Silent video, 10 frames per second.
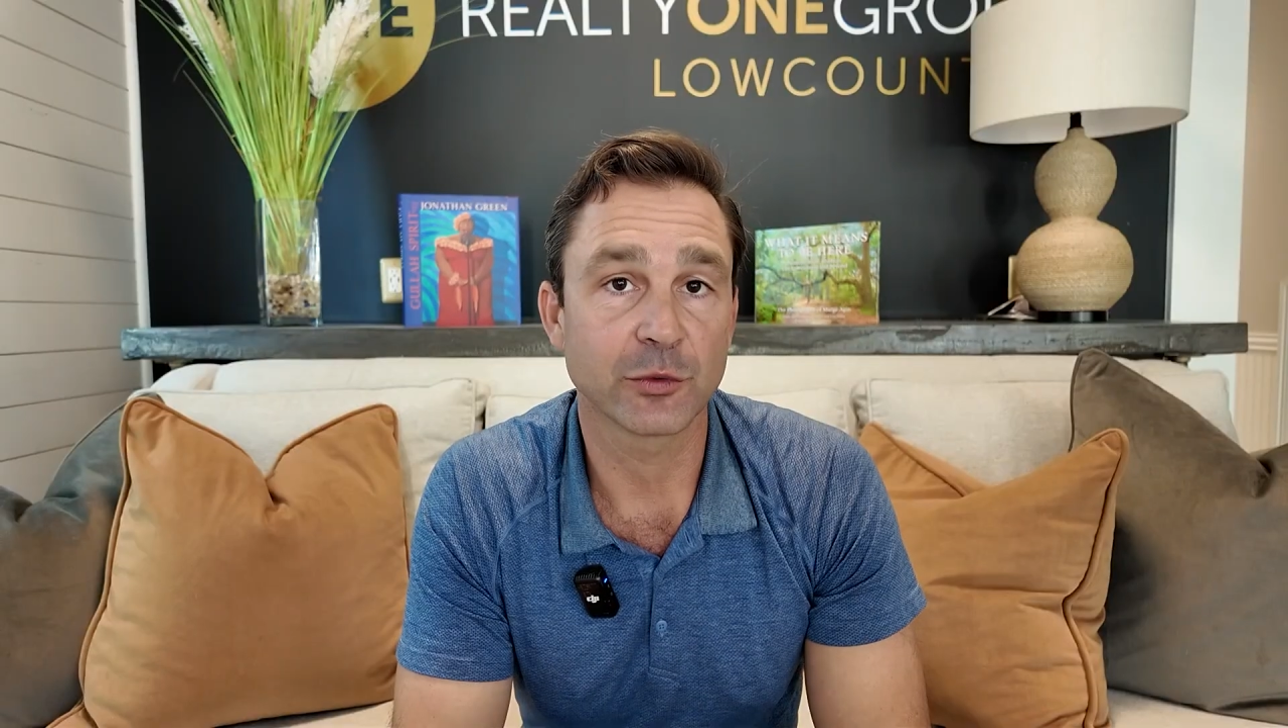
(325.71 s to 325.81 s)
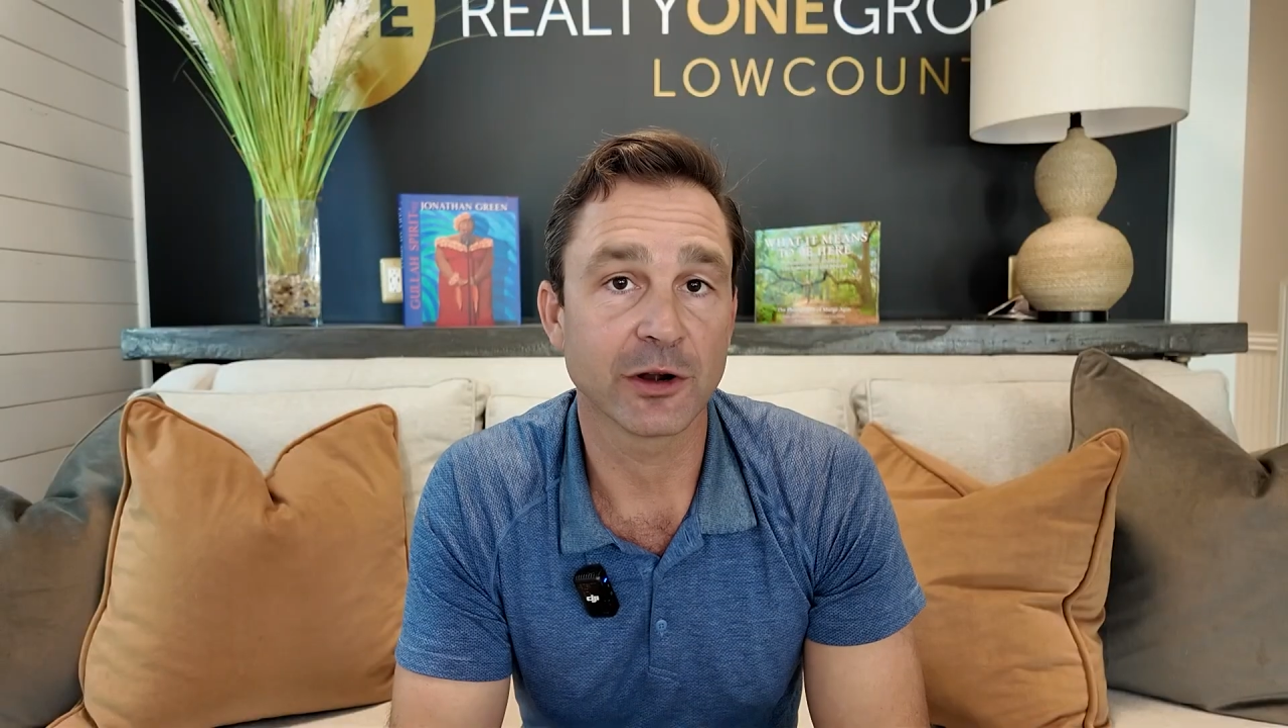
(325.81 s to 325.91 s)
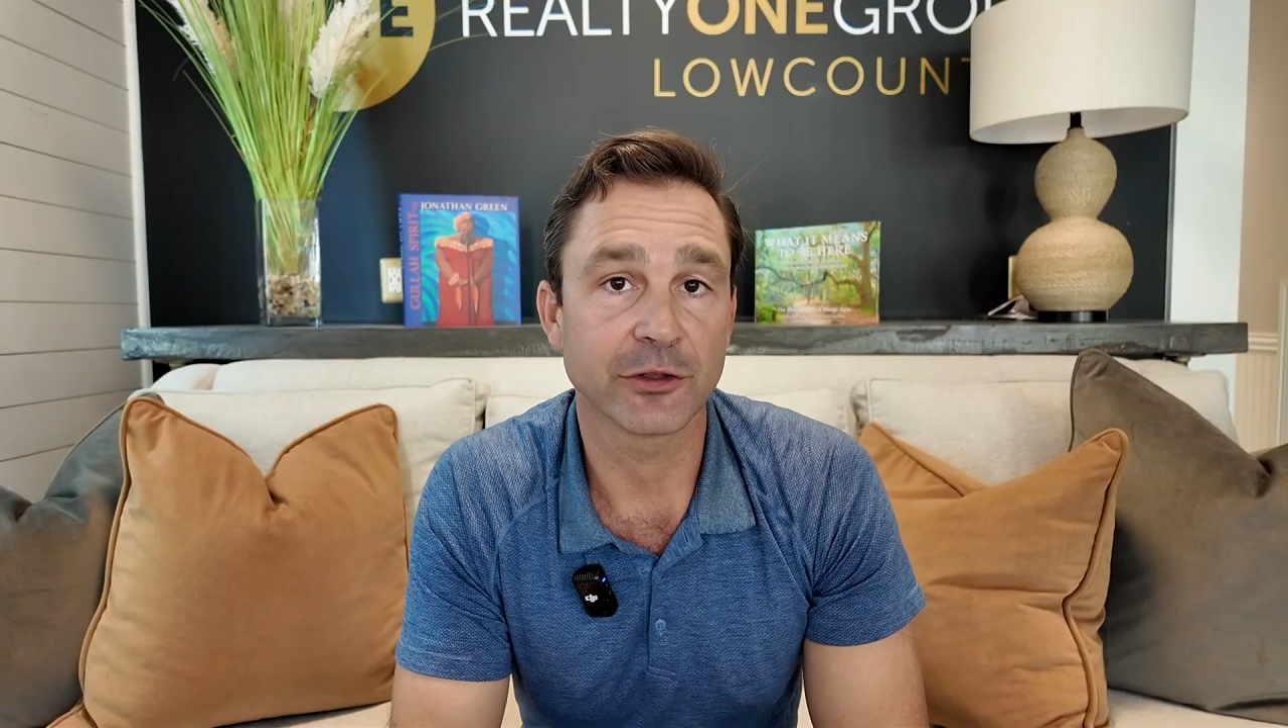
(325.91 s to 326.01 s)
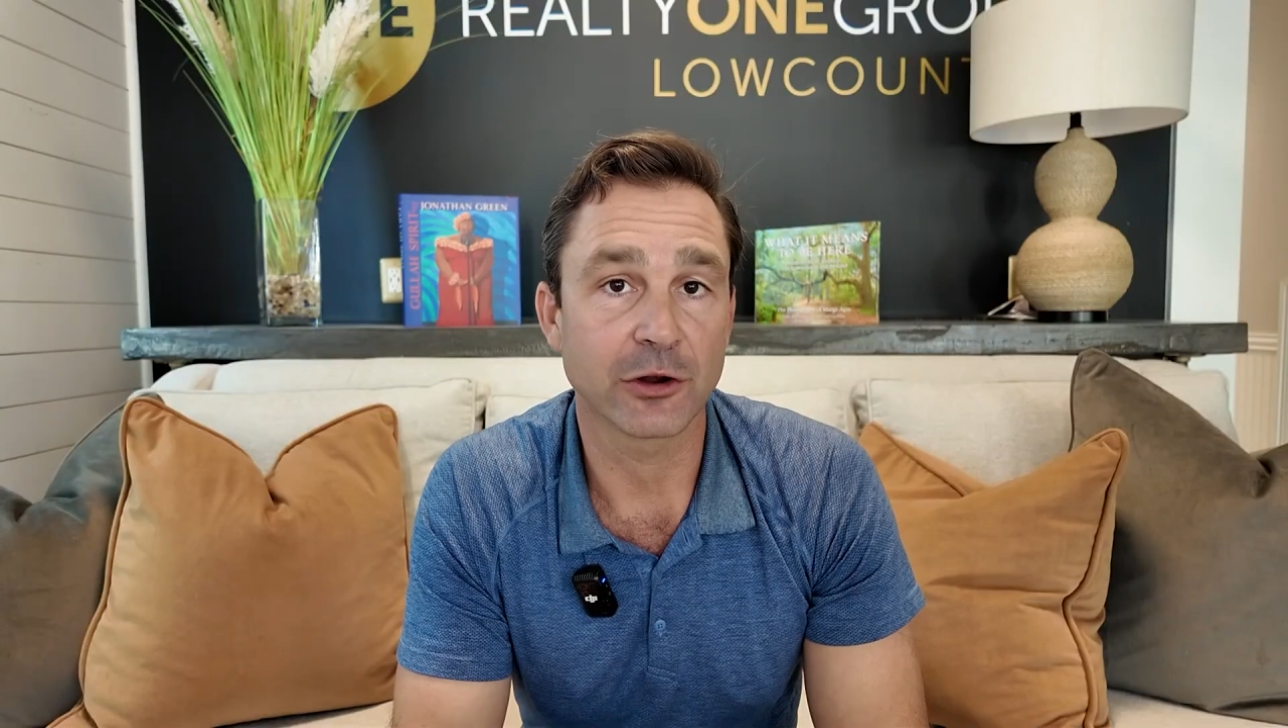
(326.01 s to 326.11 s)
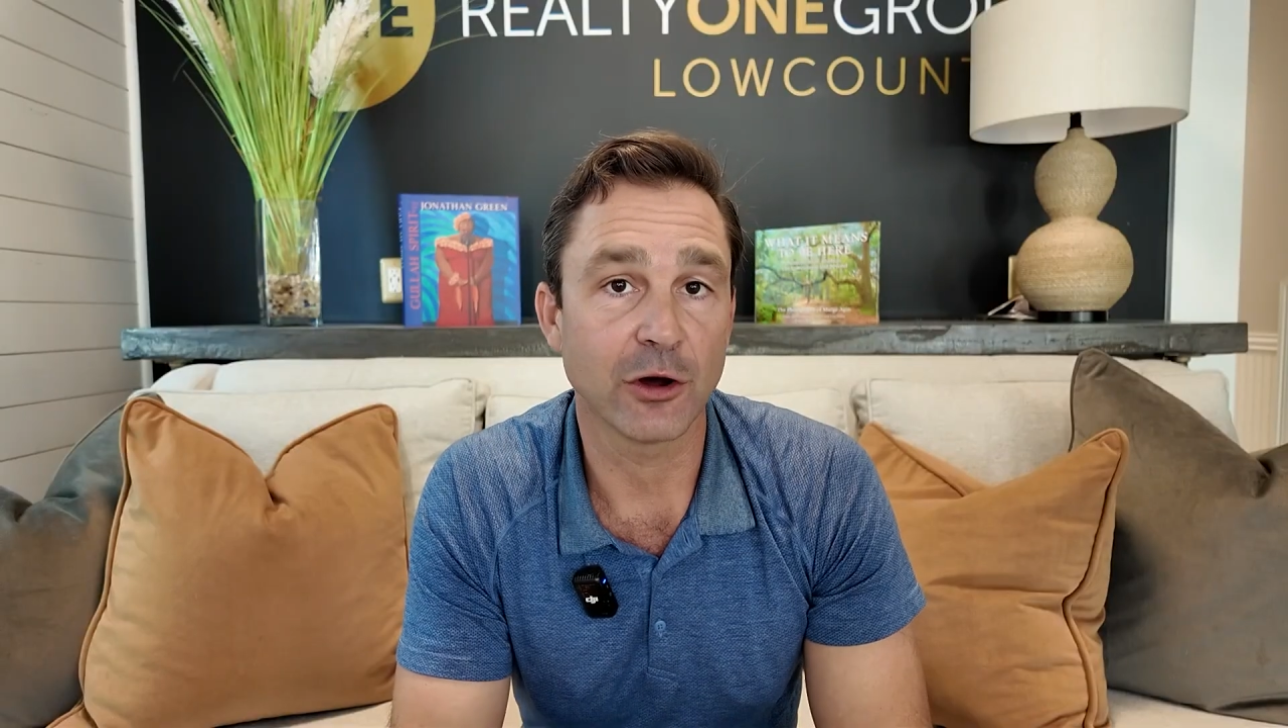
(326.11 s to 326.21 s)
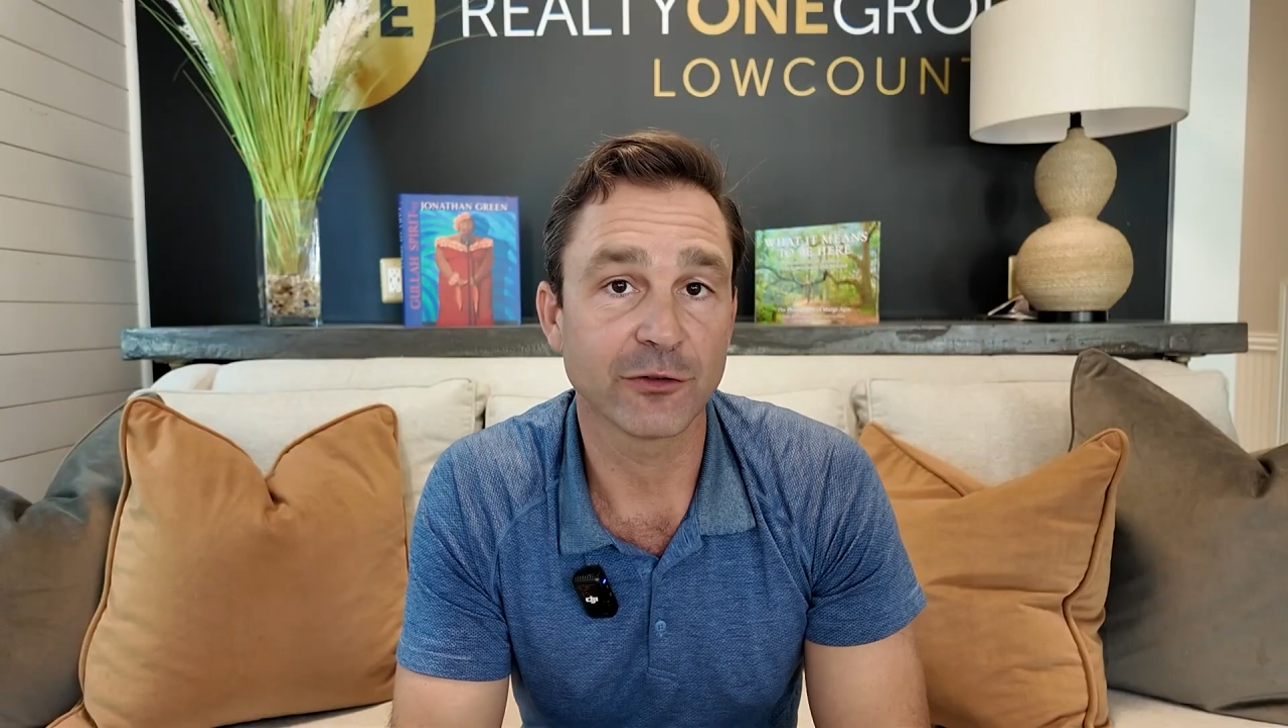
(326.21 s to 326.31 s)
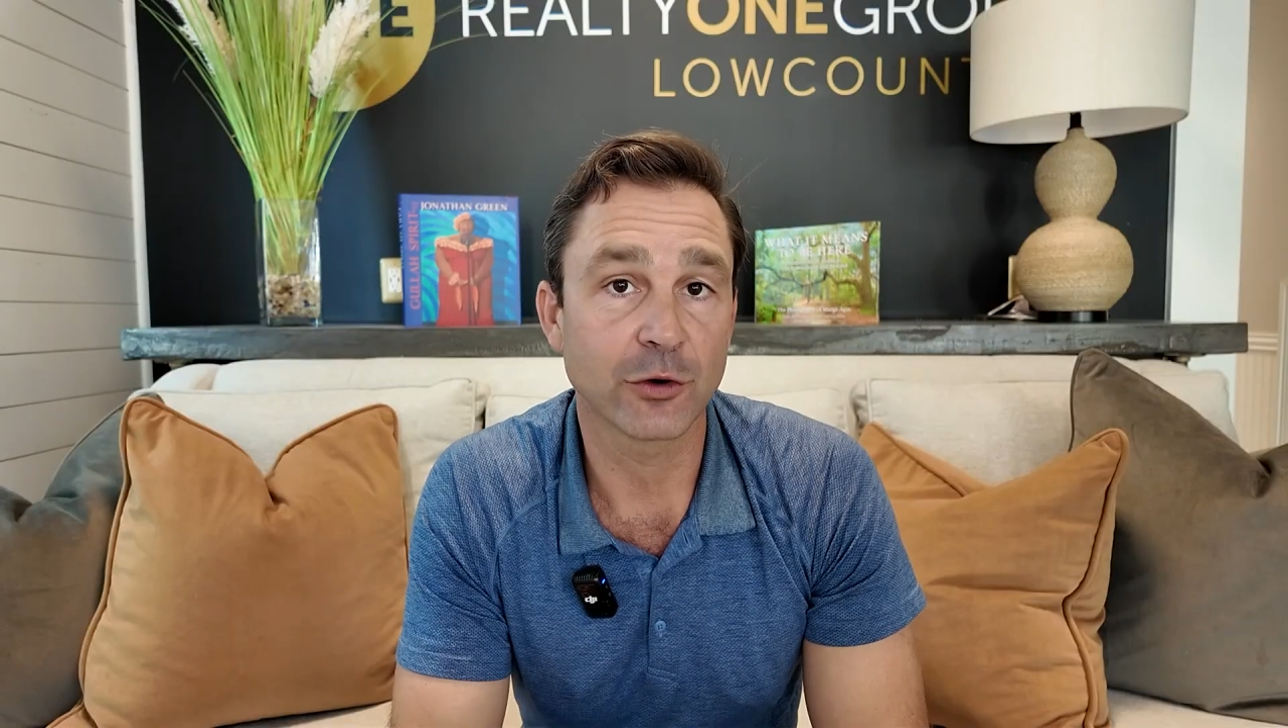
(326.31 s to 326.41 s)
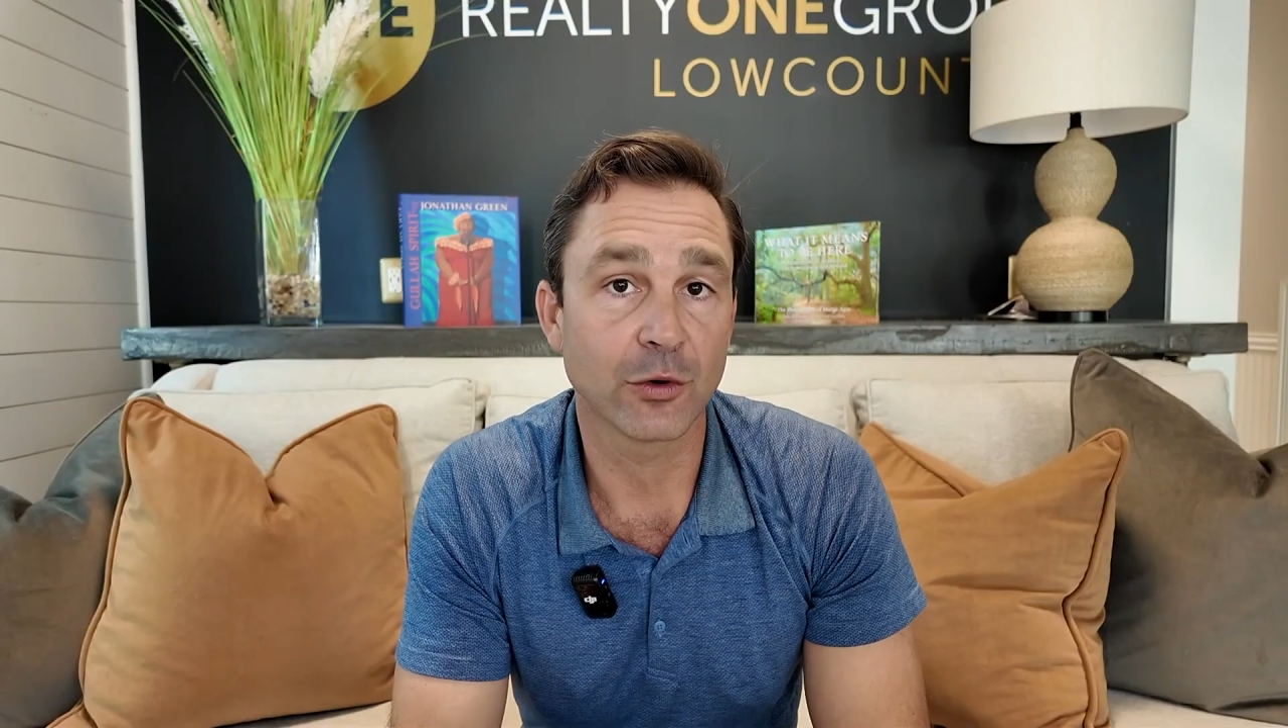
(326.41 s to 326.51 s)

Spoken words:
where the golf